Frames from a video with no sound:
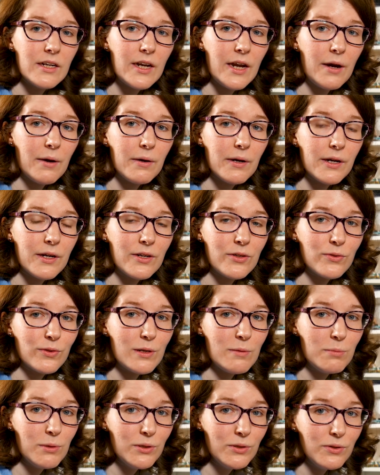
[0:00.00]
now we're gonna
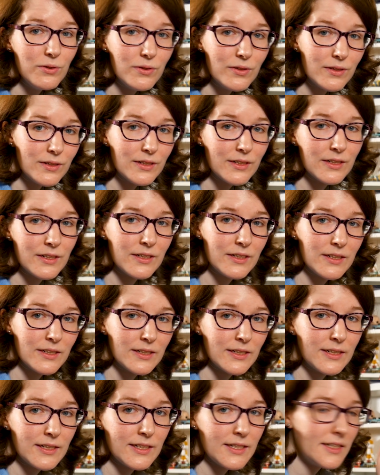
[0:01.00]
reboot.
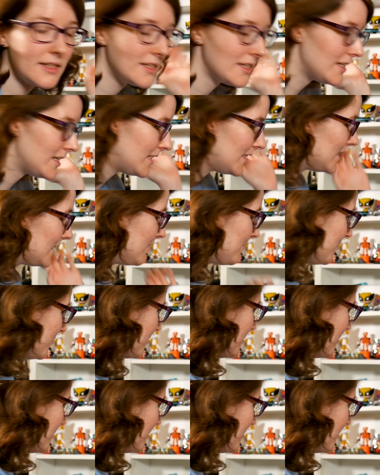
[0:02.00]
See if